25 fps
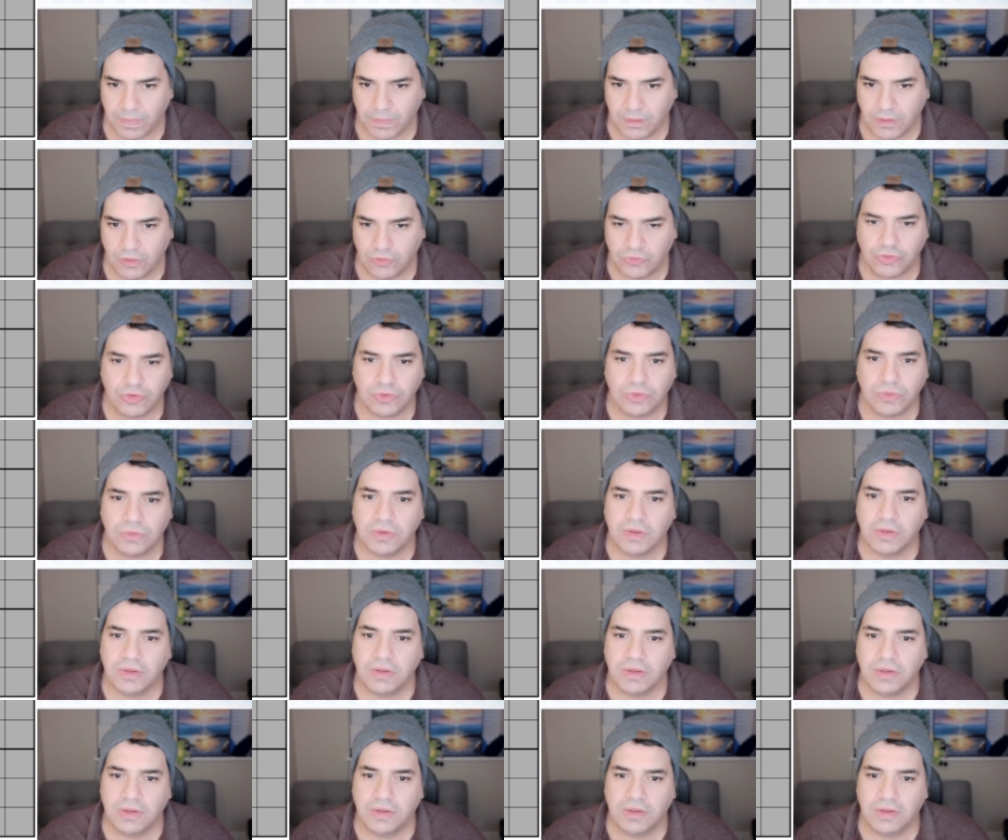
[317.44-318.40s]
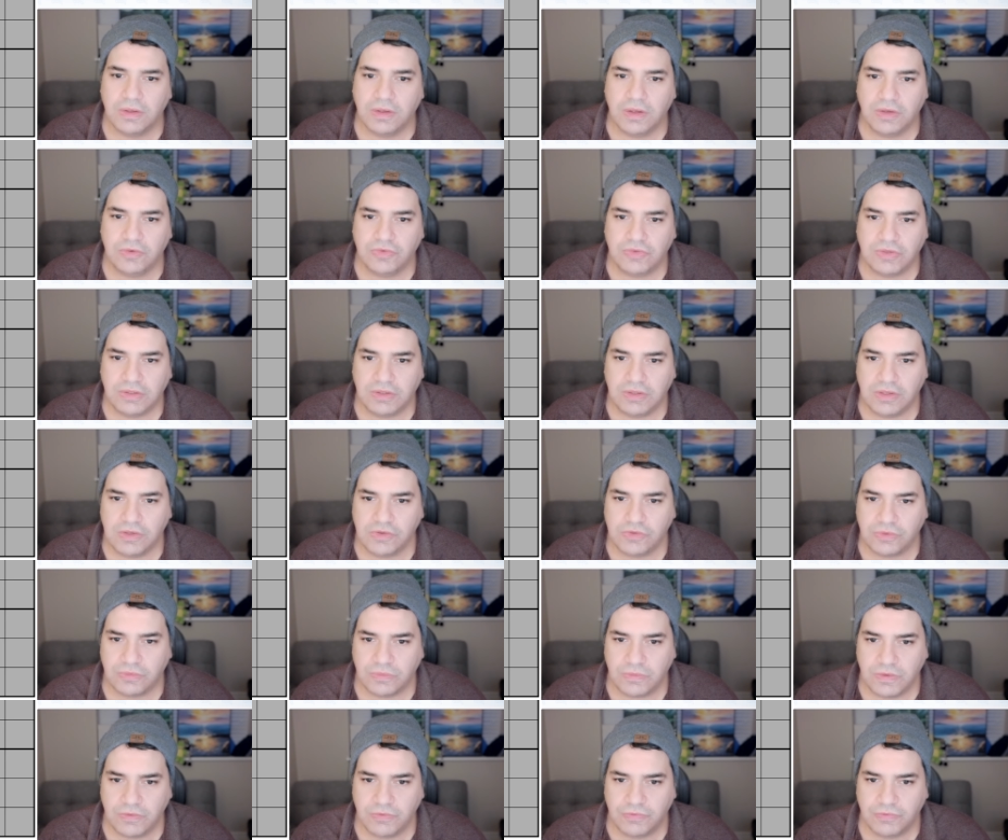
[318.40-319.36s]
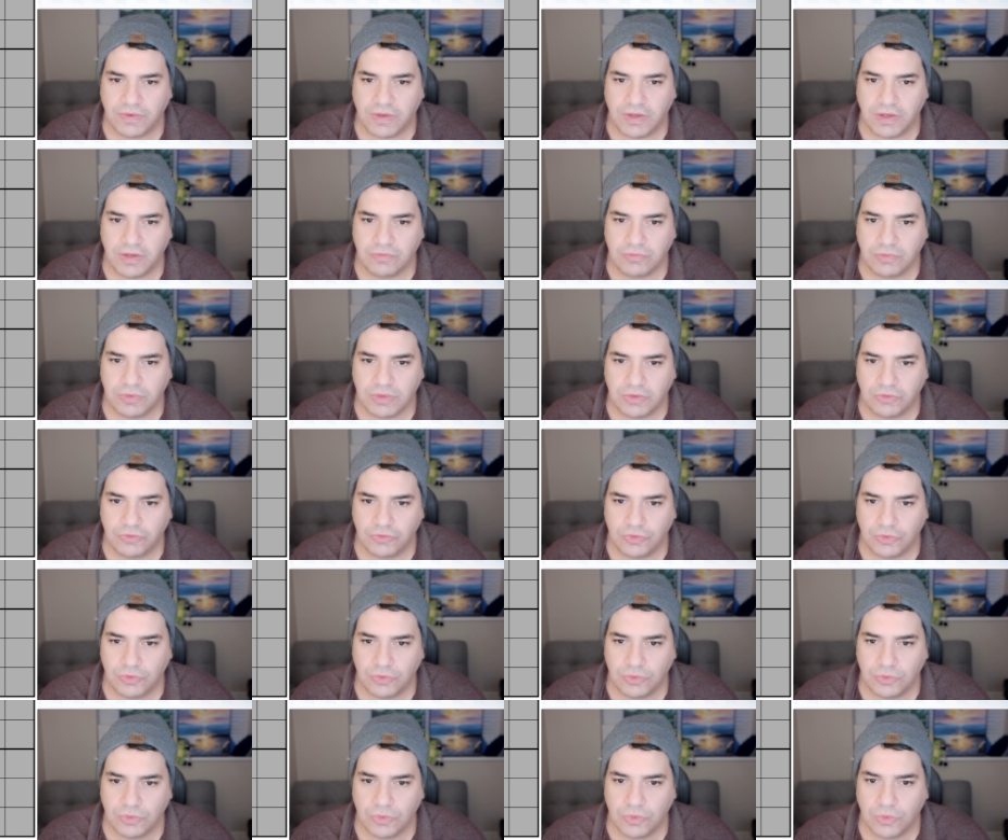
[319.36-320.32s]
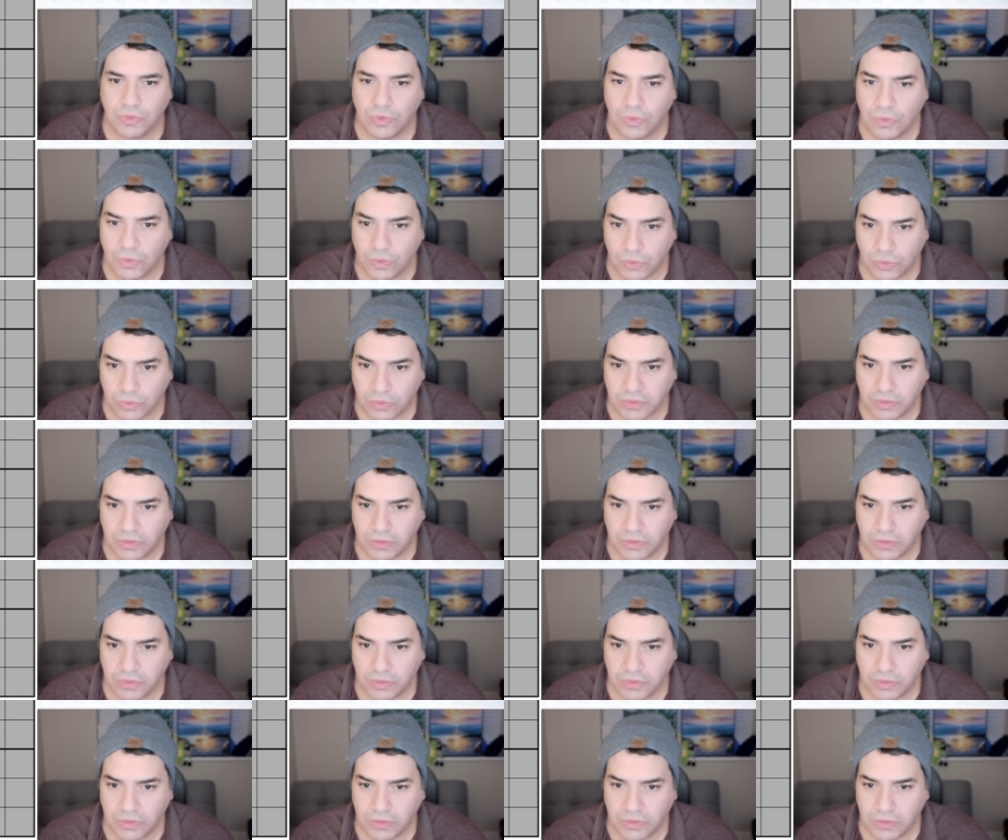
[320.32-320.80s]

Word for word: So it's at least 3-5 with a 2 or